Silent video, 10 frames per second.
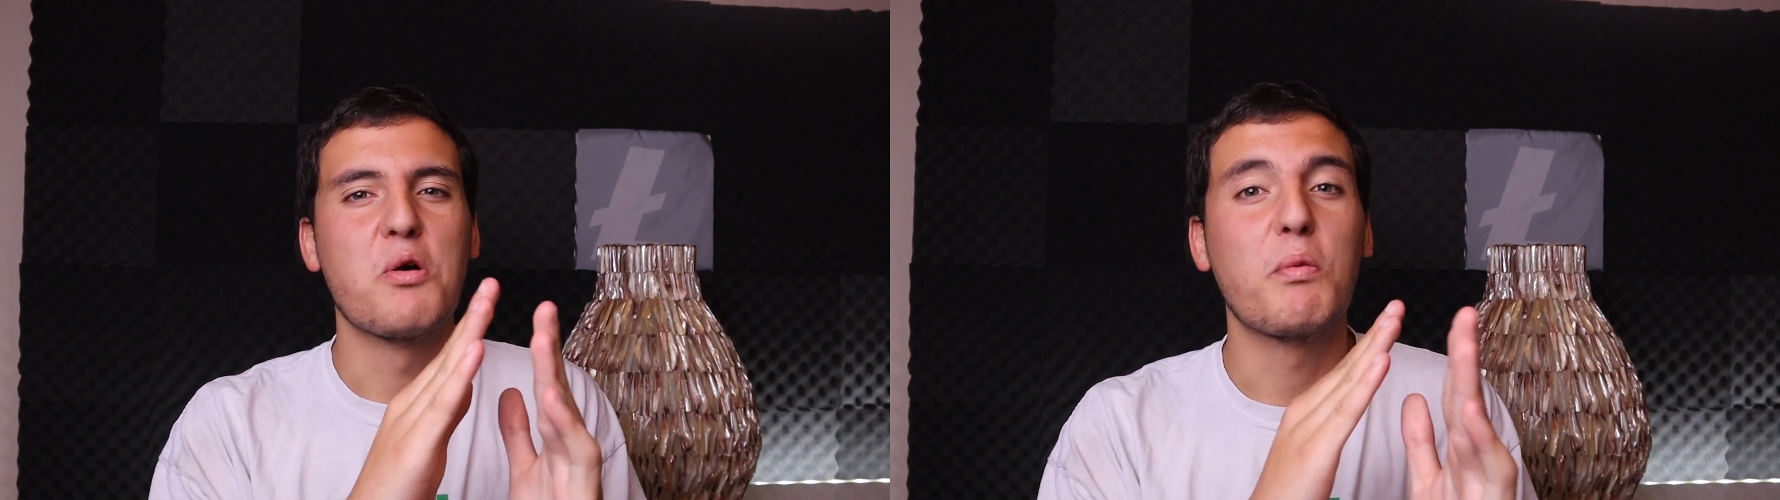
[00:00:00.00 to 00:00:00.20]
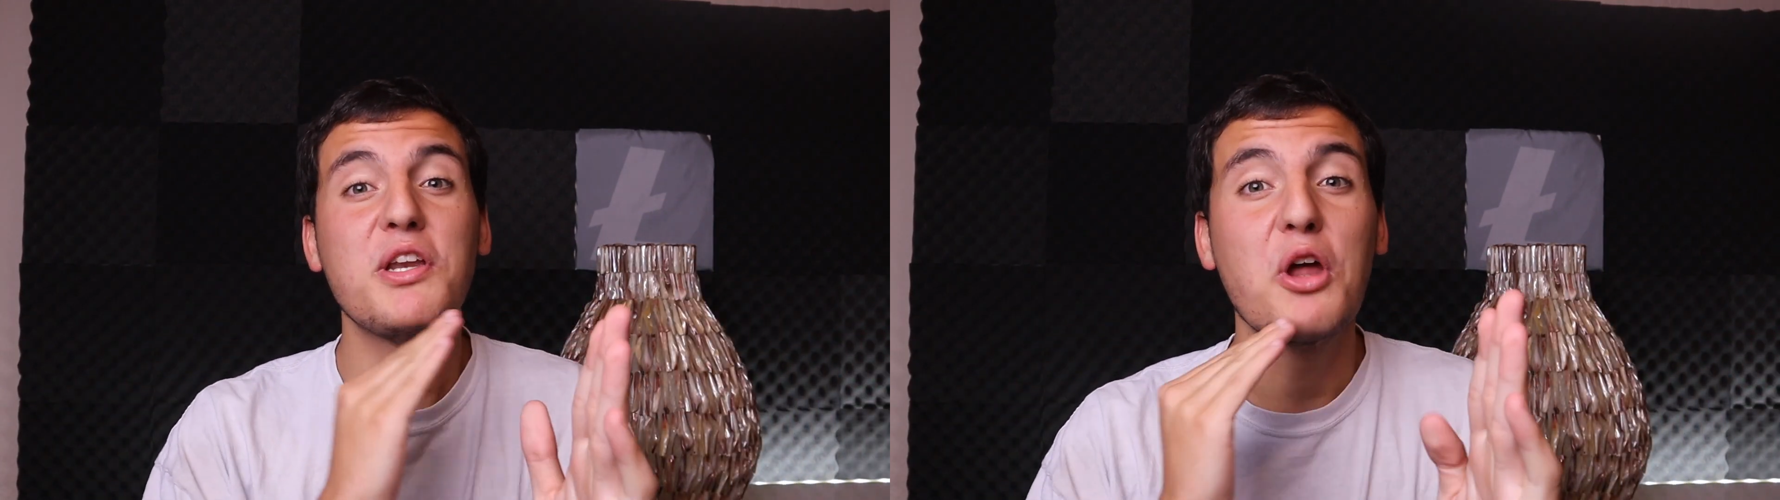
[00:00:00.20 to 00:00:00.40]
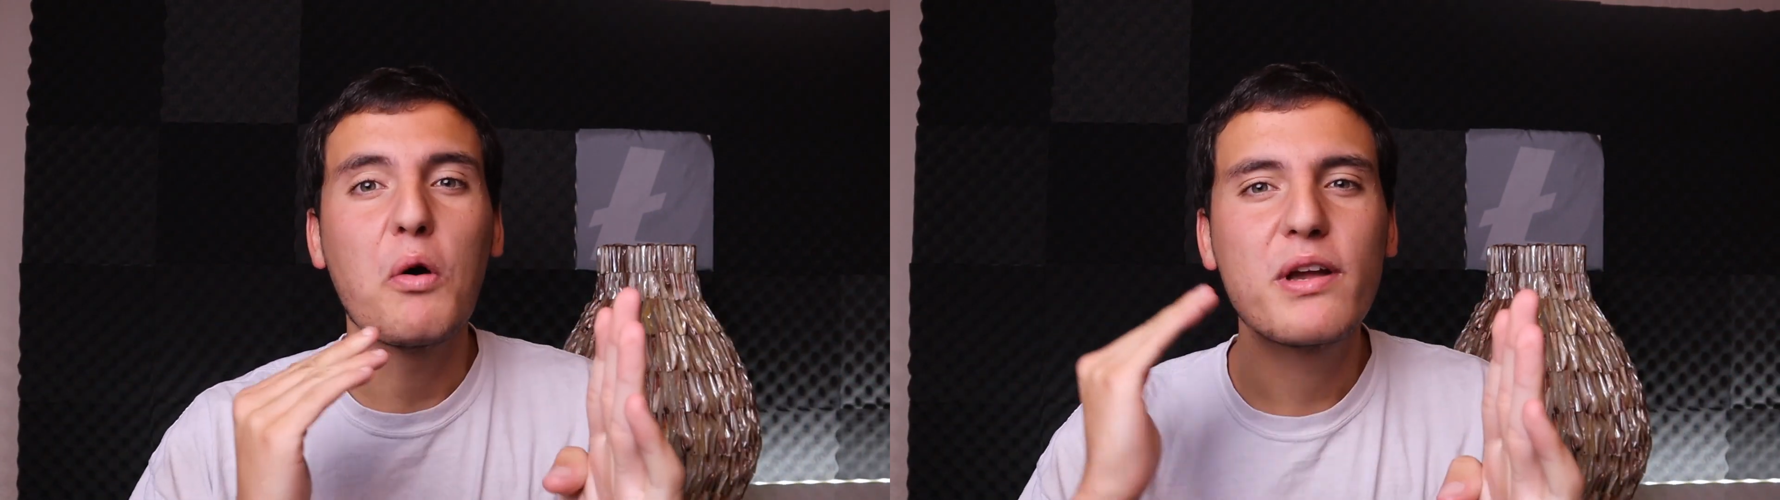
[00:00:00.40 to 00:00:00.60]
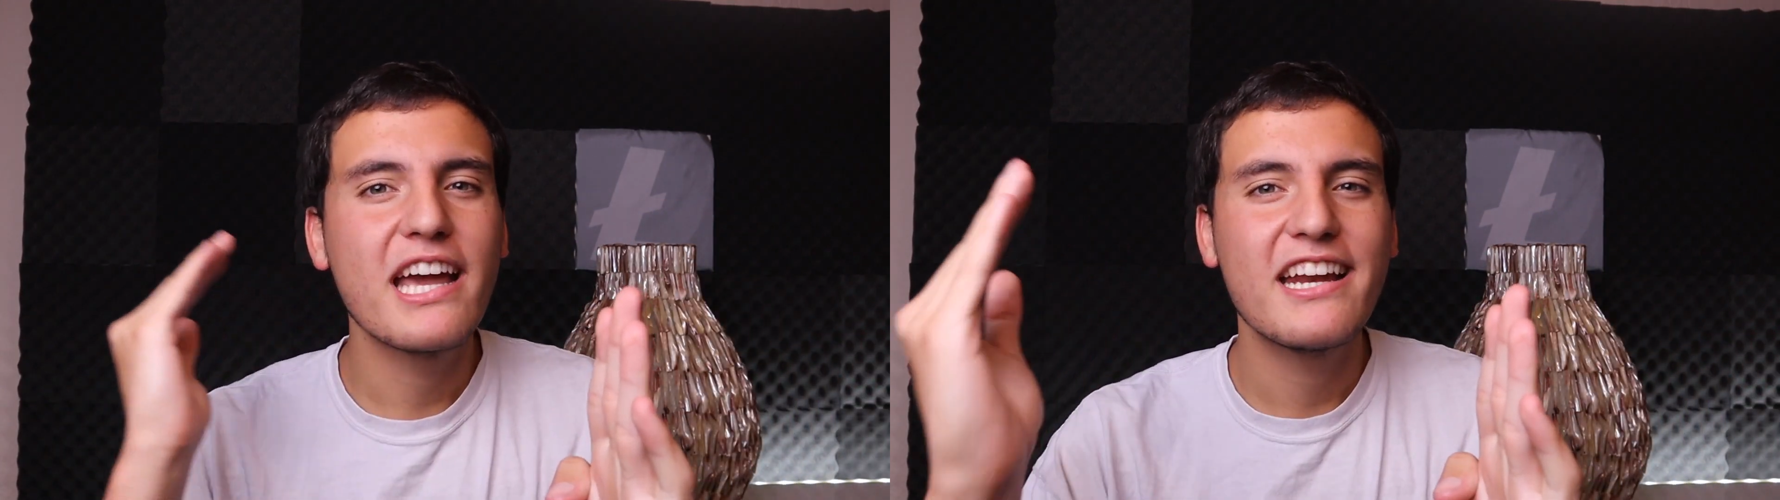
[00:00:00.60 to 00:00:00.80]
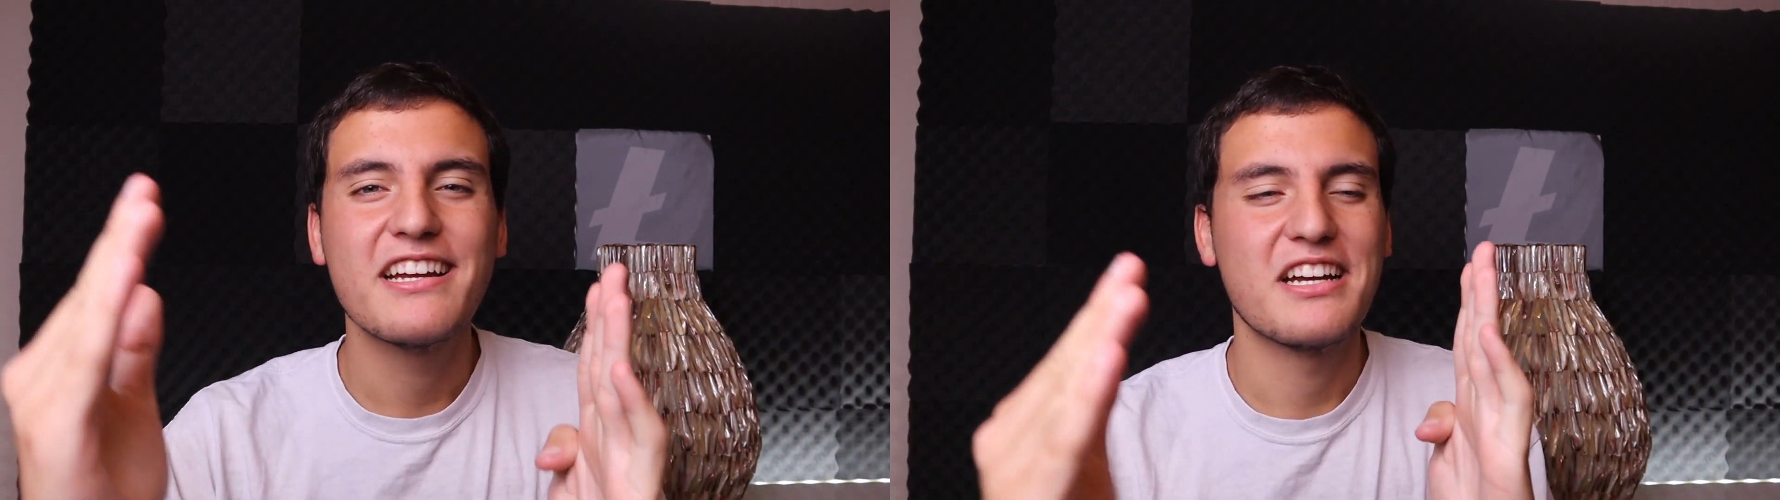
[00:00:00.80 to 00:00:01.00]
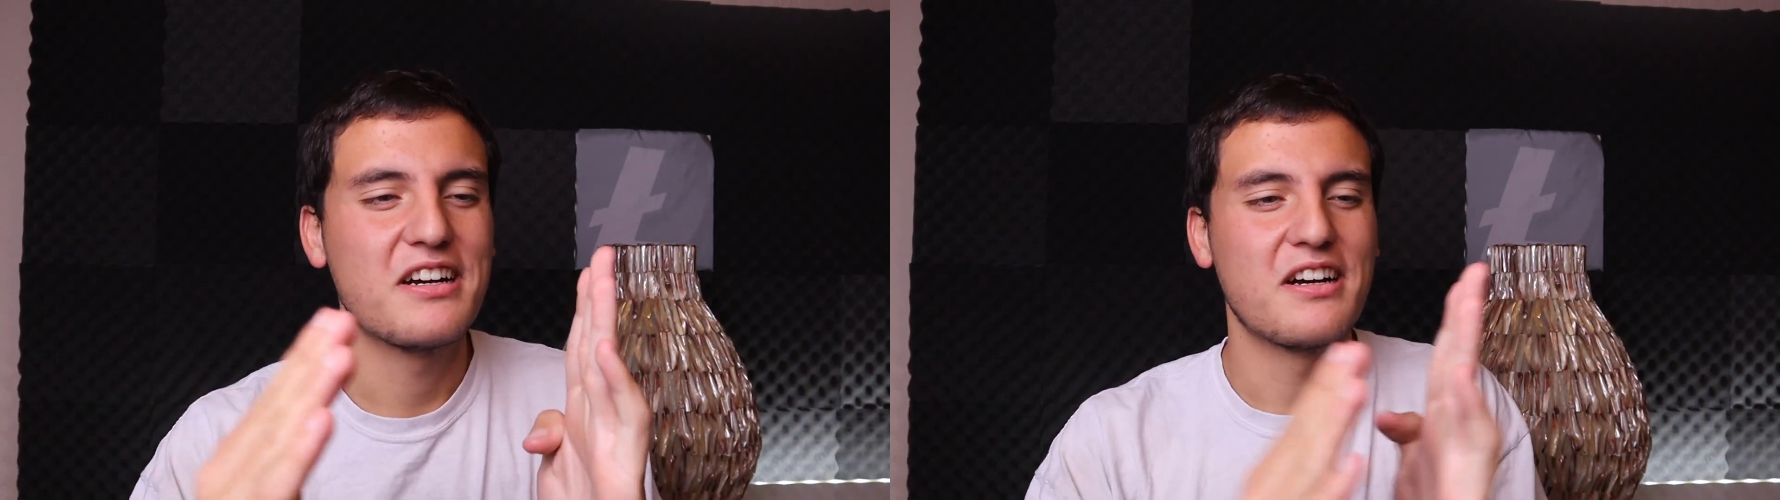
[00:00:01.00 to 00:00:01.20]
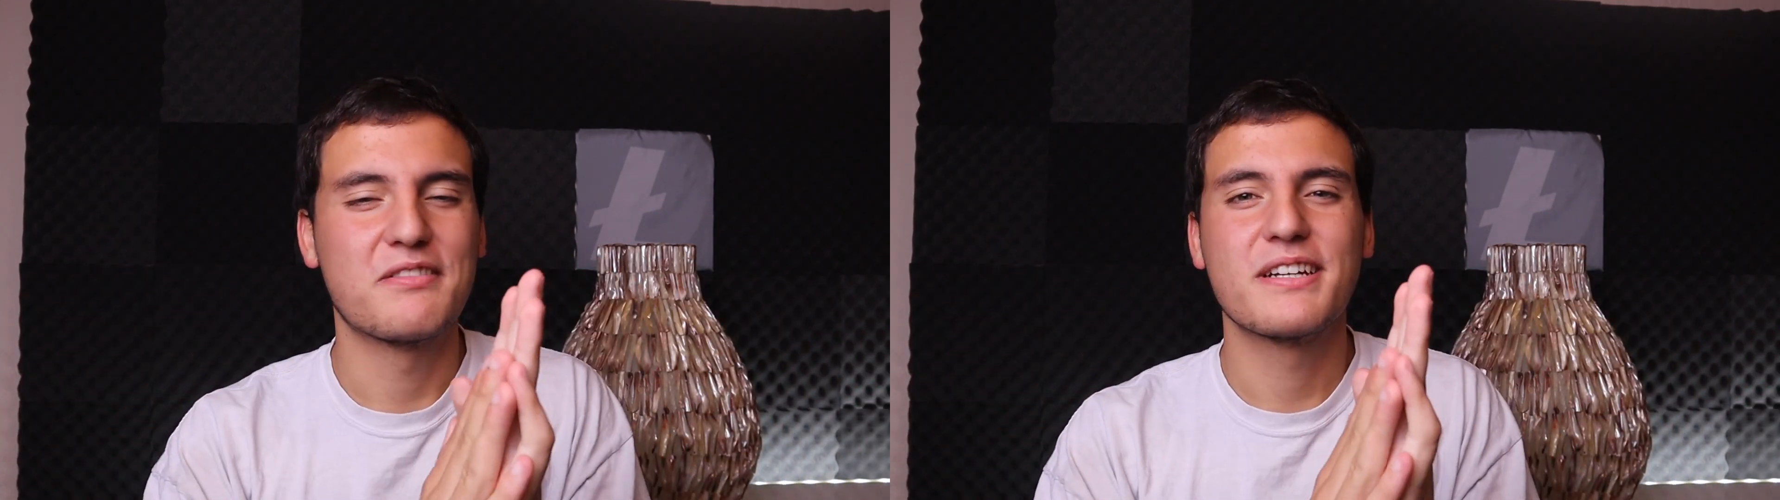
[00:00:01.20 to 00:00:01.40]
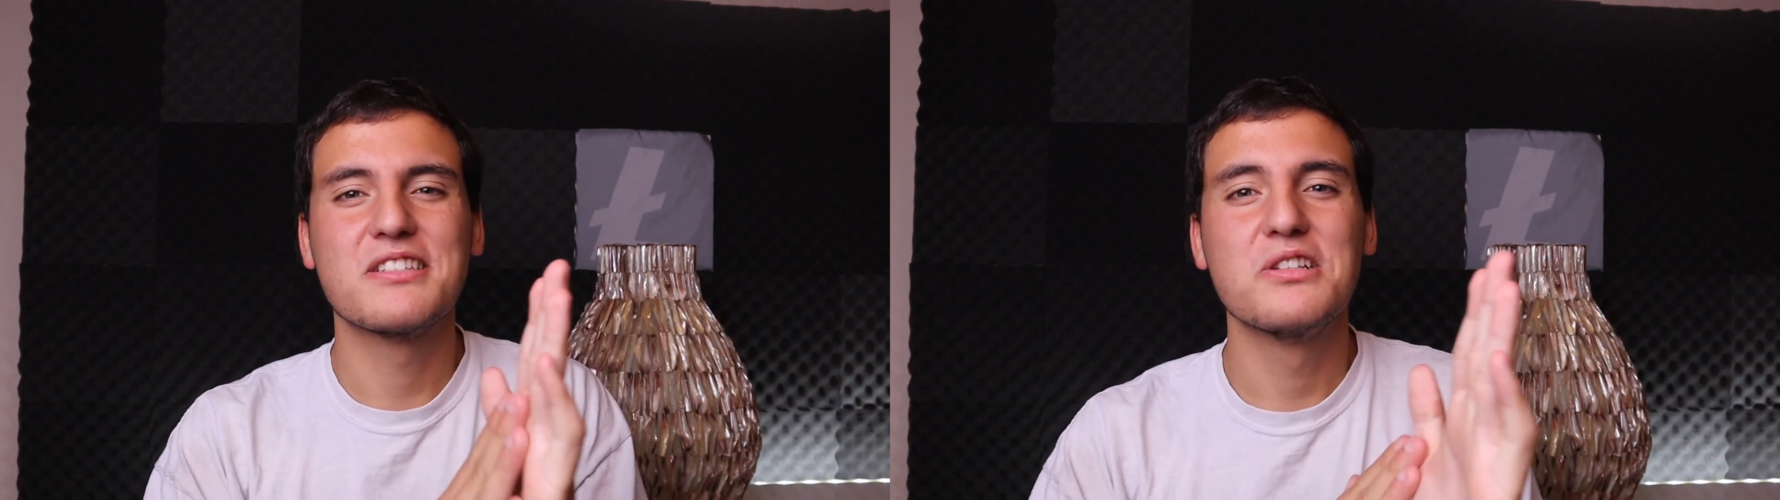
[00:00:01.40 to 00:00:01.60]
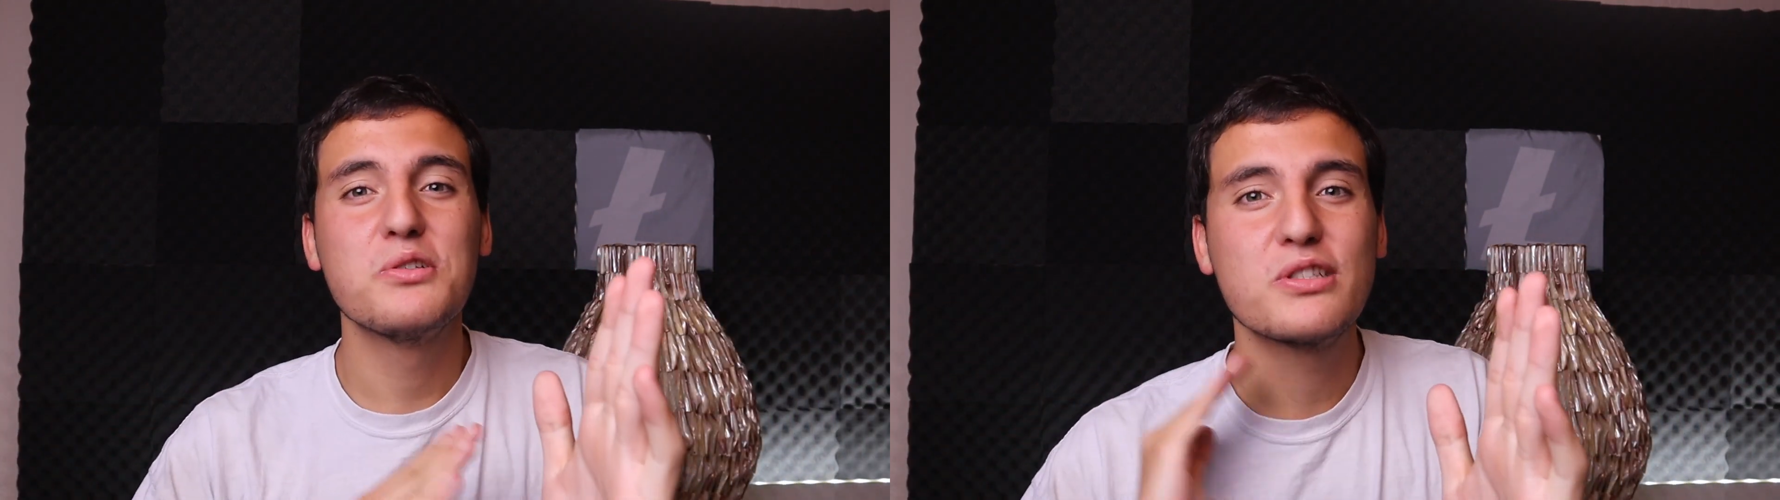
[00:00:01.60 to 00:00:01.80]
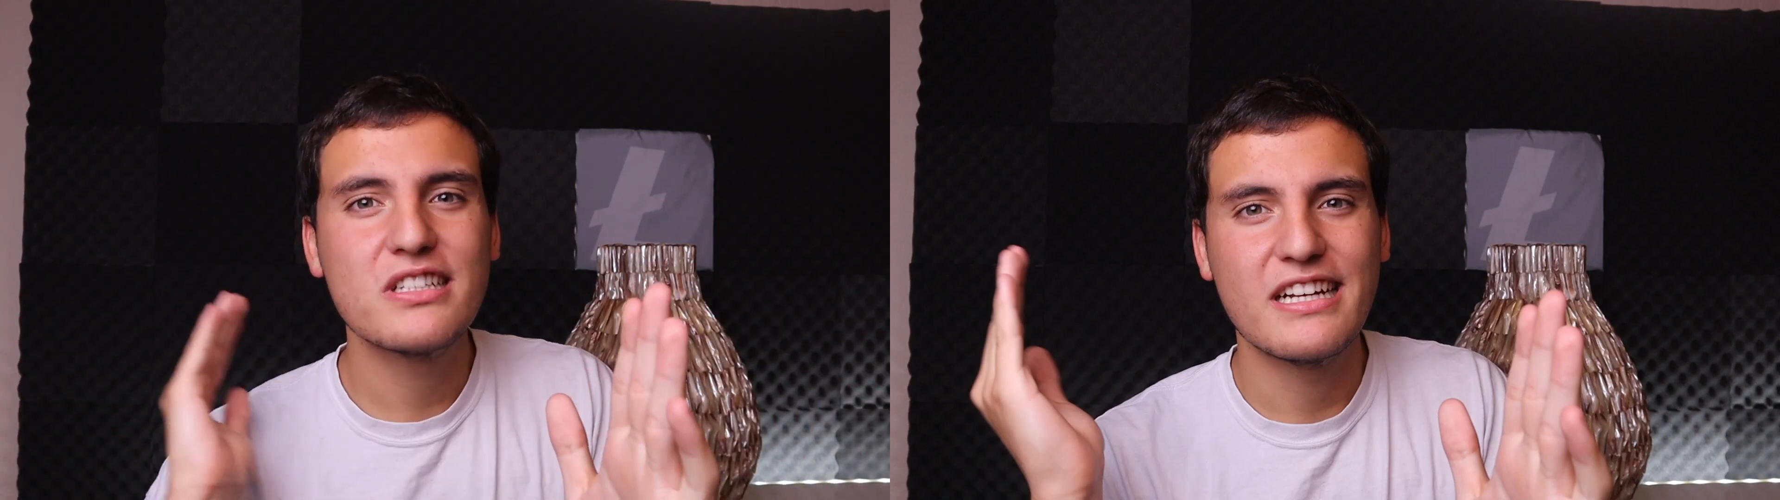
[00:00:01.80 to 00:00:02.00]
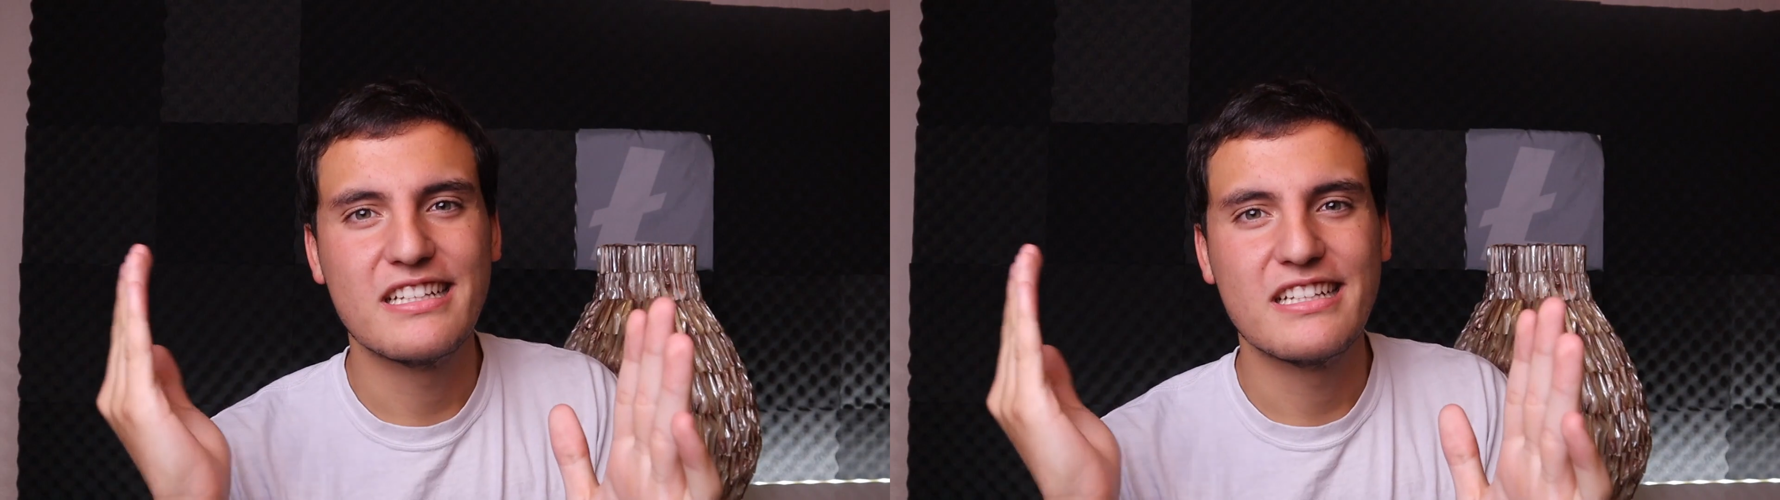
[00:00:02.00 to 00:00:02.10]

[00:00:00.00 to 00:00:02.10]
we don't get a resolution